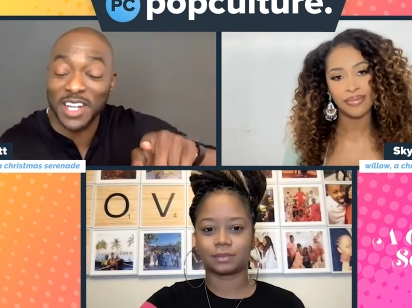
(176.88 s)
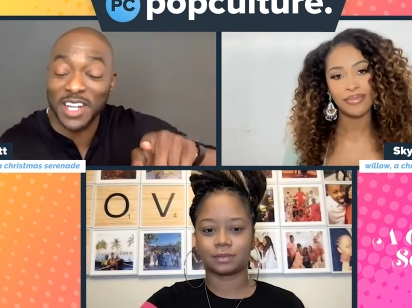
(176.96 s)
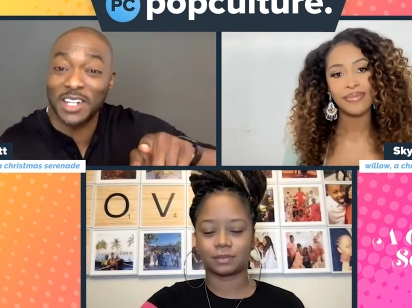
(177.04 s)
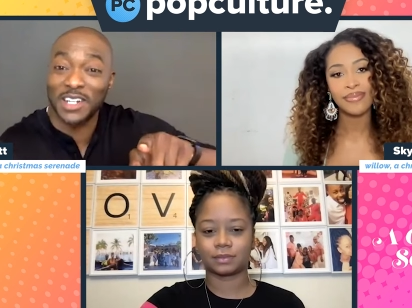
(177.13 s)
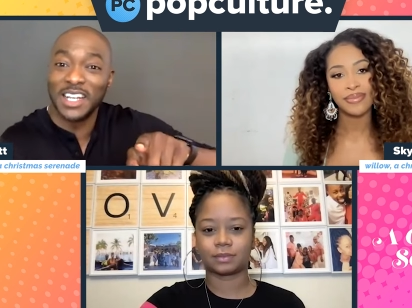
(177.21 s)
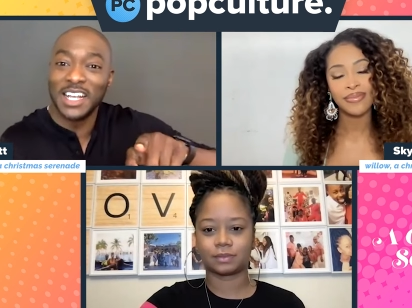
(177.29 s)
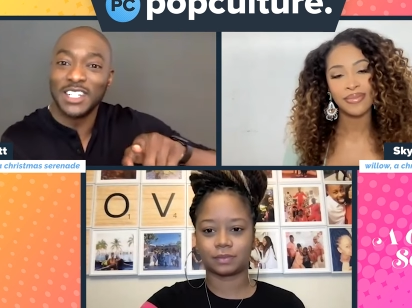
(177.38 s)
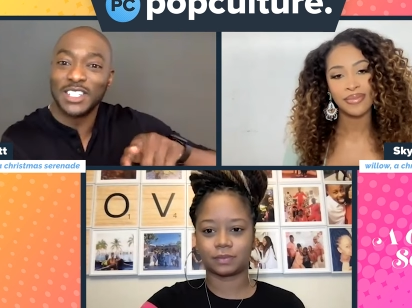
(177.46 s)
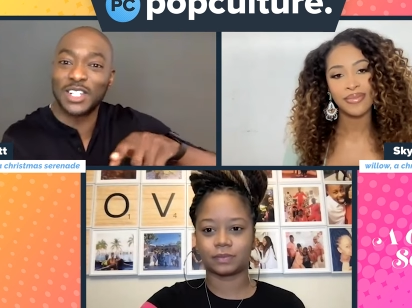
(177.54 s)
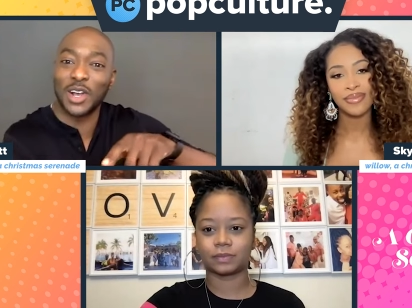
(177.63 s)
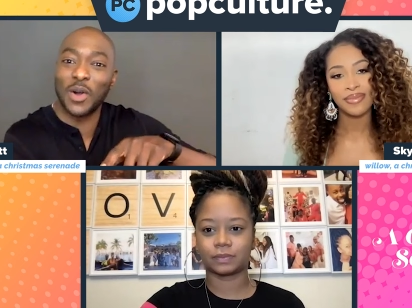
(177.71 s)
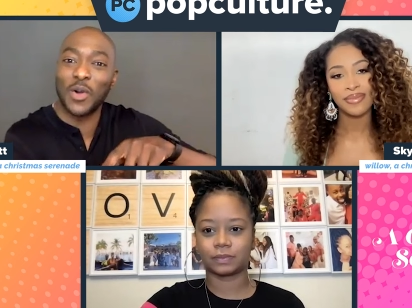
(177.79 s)
Speaker 1: You know,
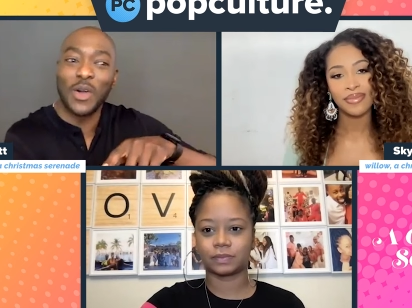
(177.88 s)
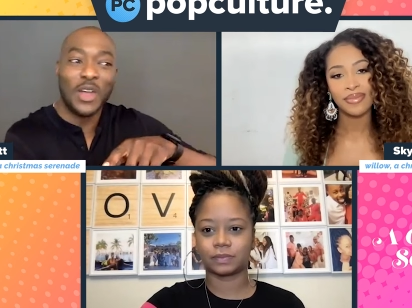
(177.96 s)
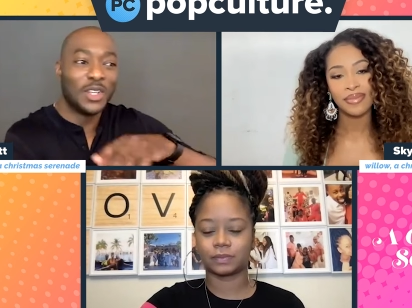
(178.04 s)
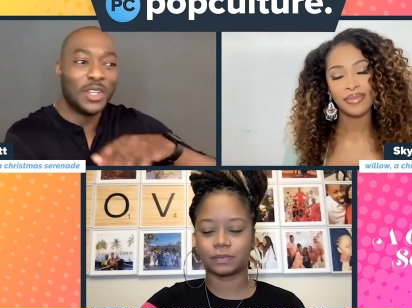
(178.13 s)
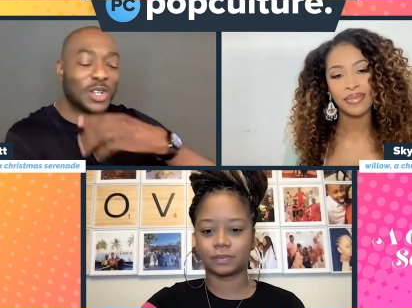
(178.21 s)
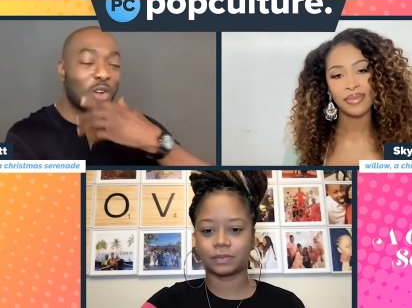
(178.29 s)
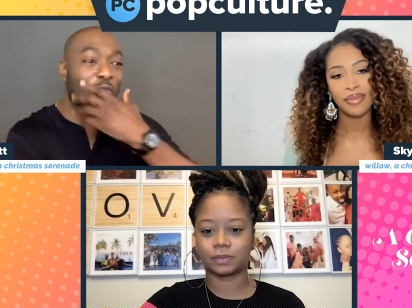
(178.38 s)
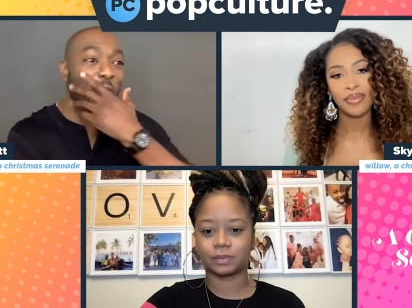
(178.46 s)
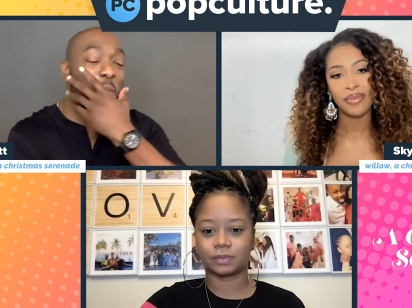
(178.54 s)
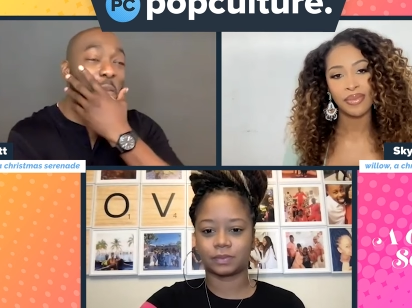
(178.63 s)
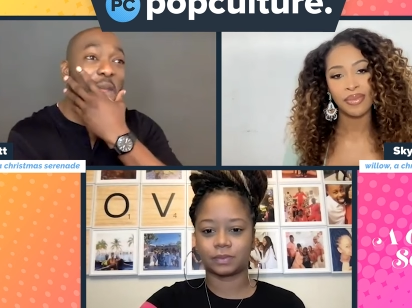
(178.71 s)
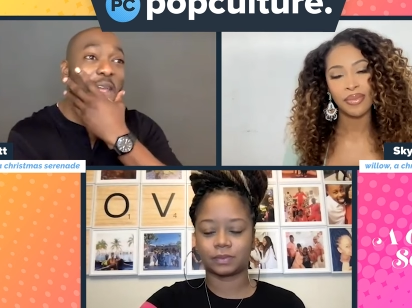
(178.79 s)
so so
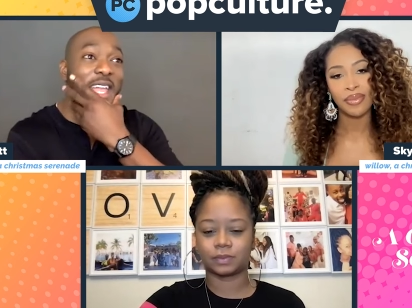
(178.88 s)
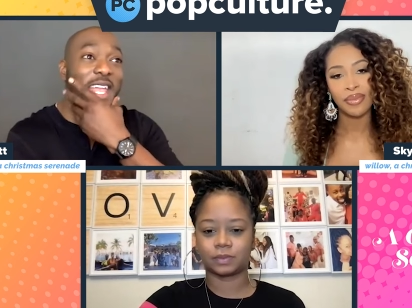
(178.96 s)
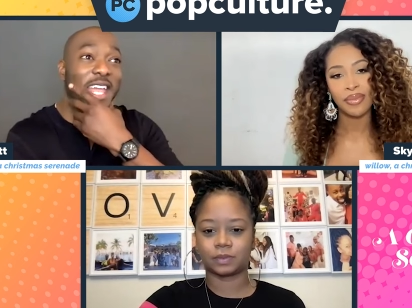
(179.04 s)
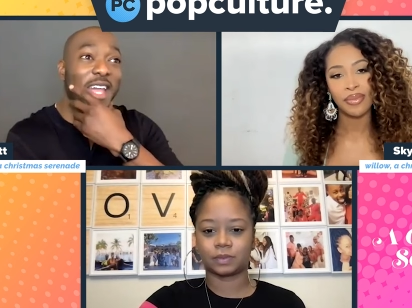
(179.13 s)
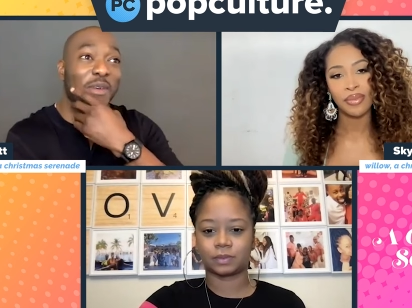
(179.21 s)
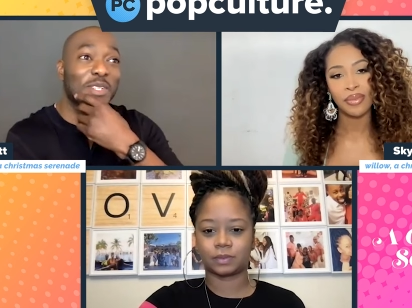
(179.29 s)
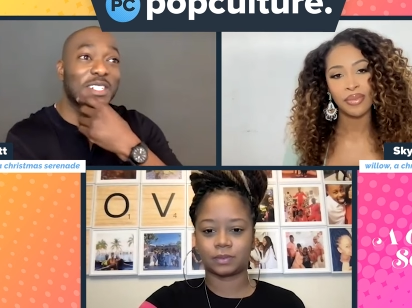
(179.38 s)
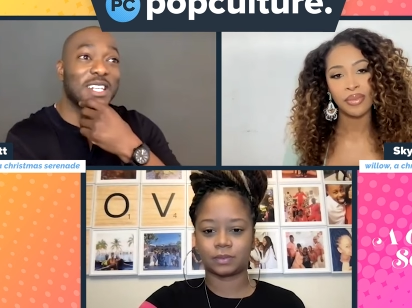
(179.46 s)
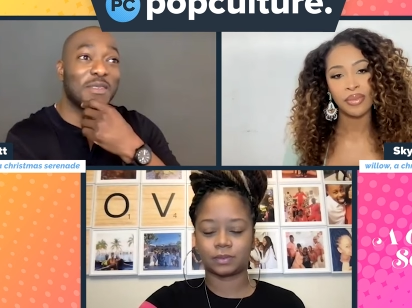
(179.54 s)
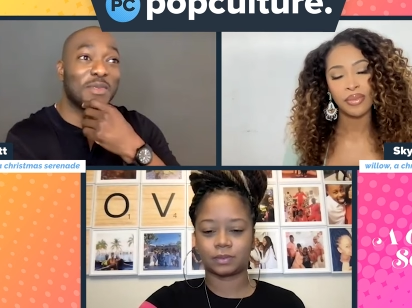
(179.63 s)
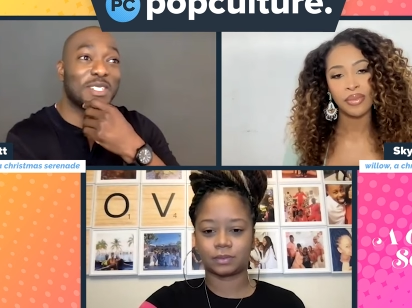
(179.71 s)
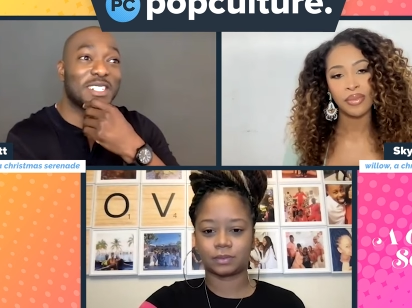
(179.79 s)
for me, it
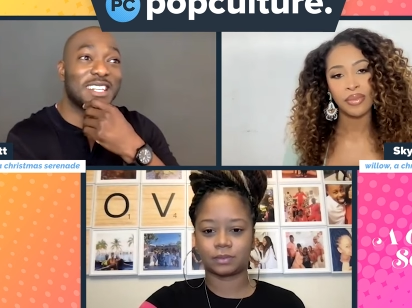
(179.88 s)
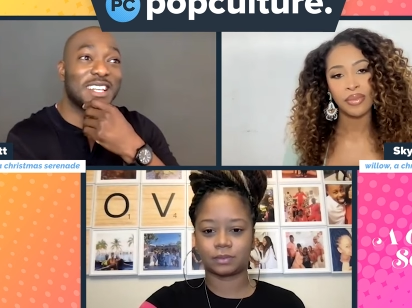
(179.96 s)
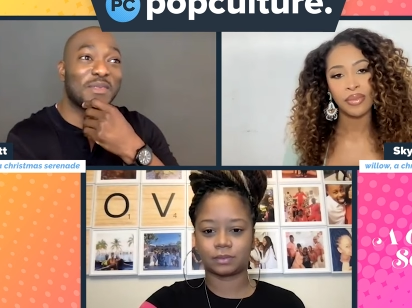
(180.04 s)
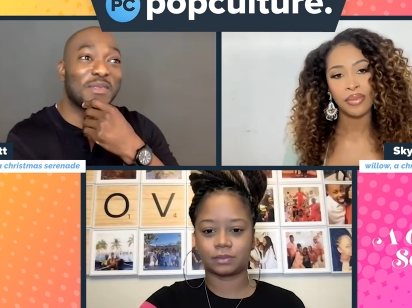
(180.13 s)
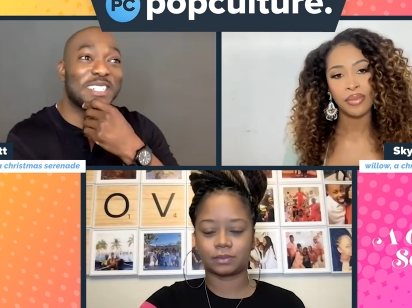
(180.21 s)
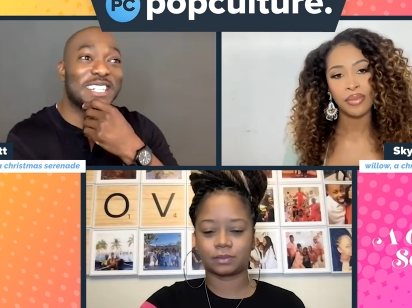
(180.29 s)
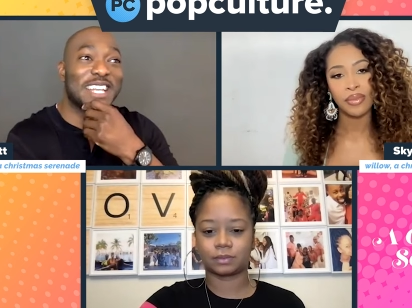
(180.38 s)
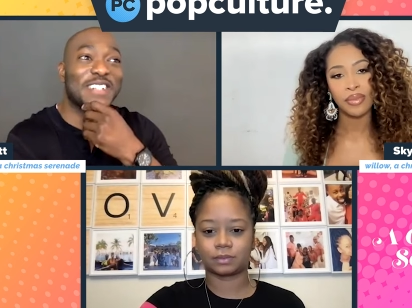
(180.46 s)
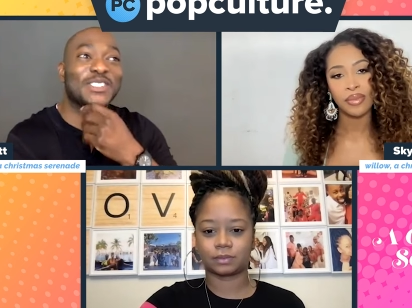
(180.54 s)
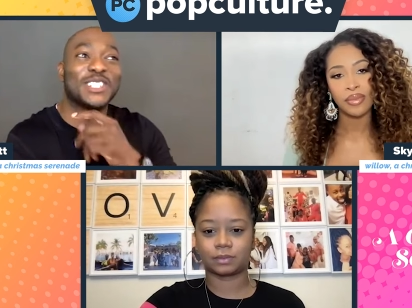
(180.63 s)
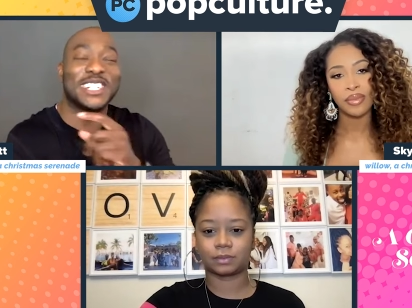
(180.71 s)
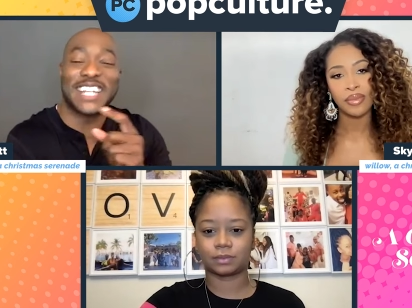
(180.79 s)
was it was it was
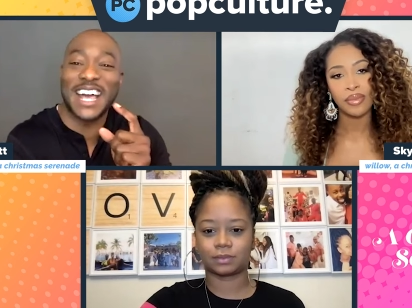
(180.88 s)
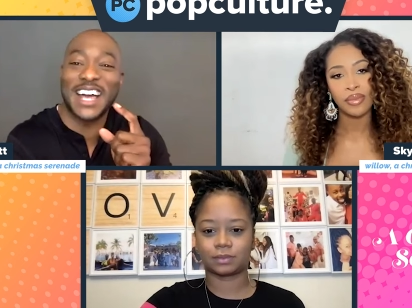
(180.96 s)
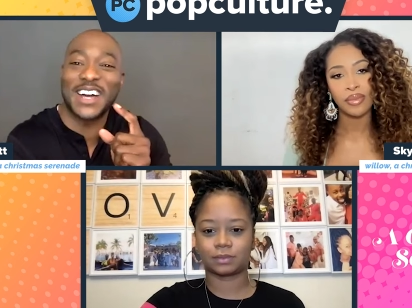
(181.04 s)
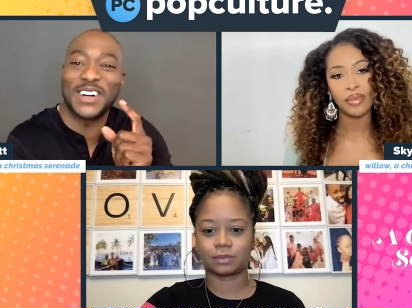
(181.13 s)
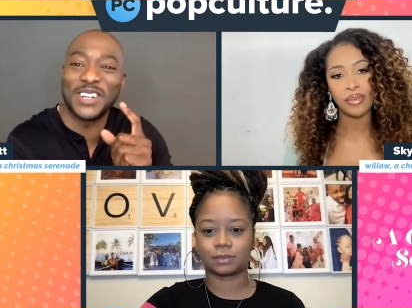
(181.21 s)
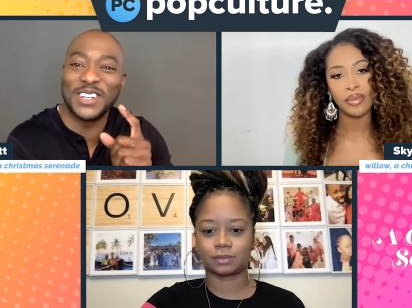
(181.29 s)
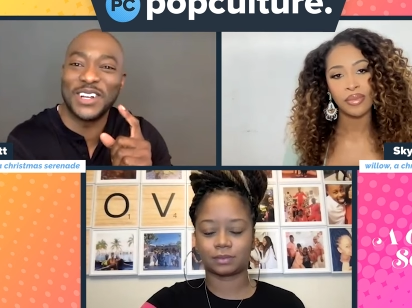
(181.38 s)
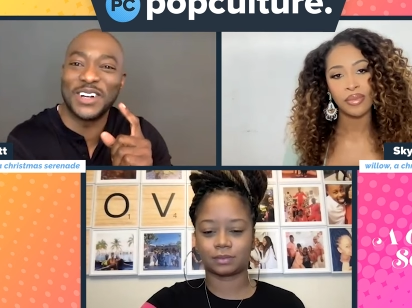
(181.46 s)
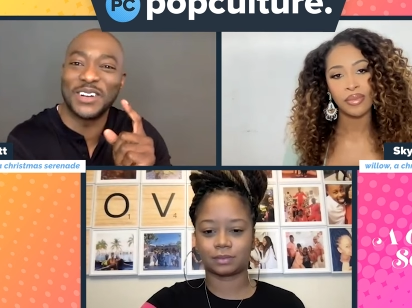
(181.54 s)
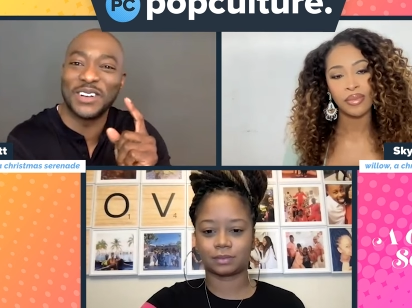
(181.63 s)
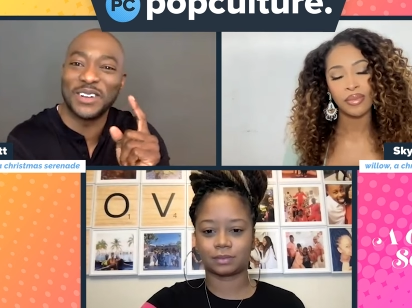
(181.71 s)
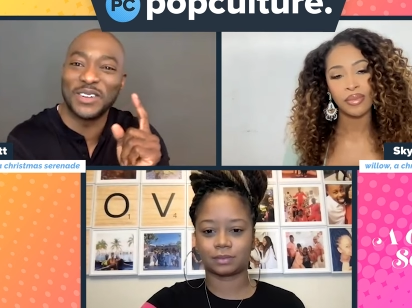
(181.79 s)
interesting to how, you
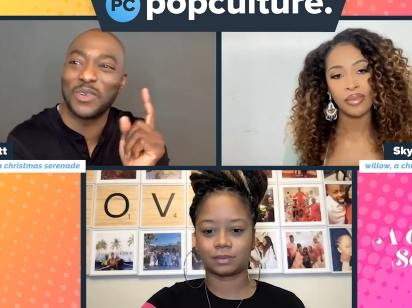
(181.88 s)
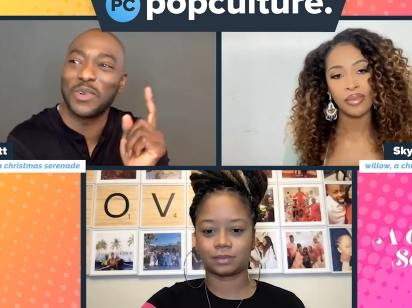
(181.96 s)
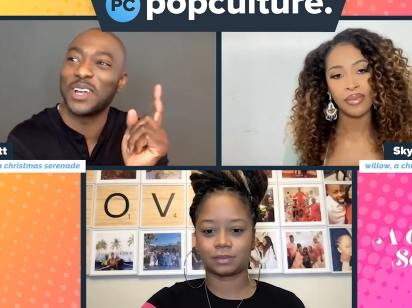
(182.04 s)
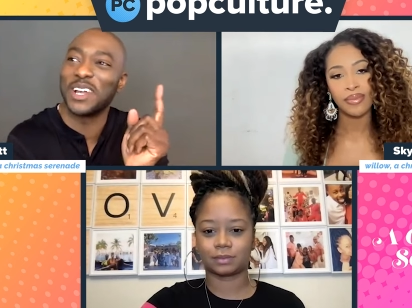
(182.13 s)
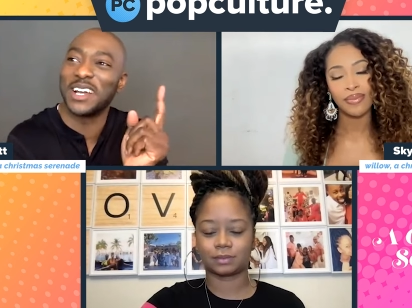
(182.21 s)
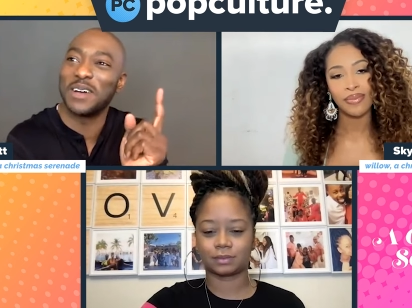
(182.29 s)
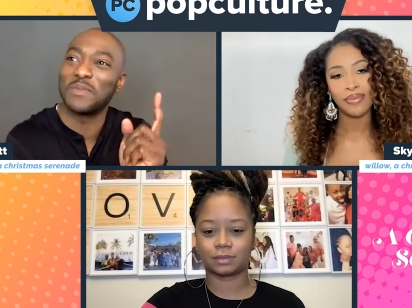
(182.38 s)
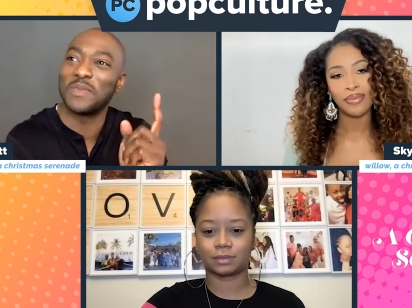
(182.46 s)
know, growing up